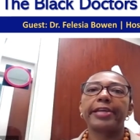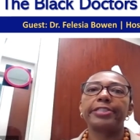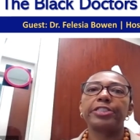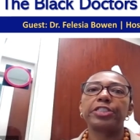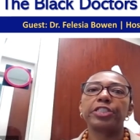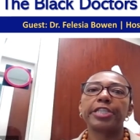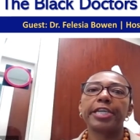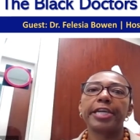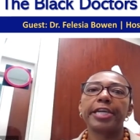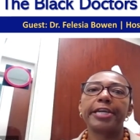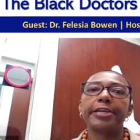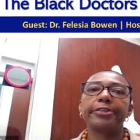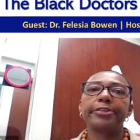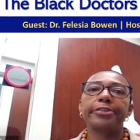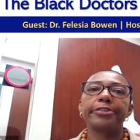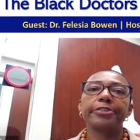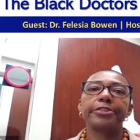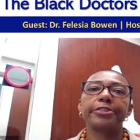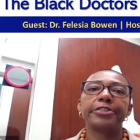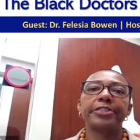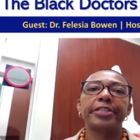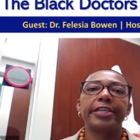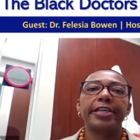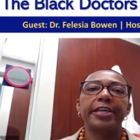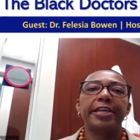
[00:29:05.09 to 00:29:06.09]

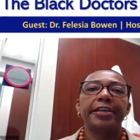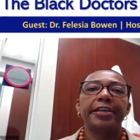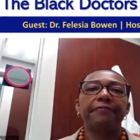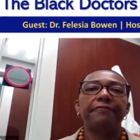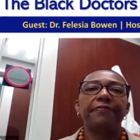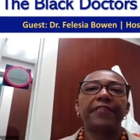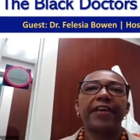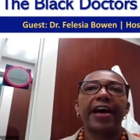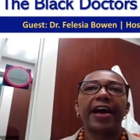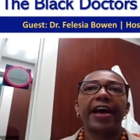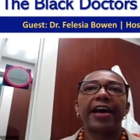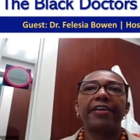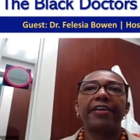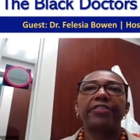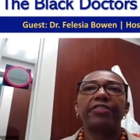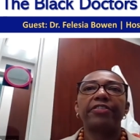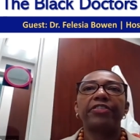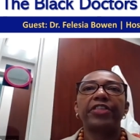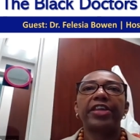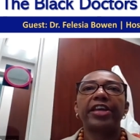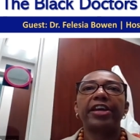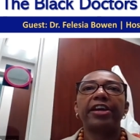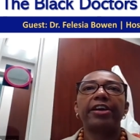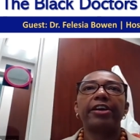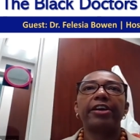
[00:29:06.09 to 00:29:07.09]
educators that
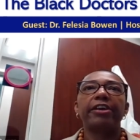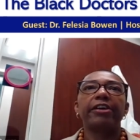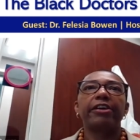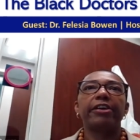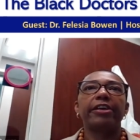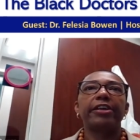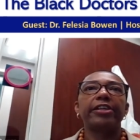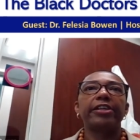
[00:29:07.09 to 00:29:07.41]
they're,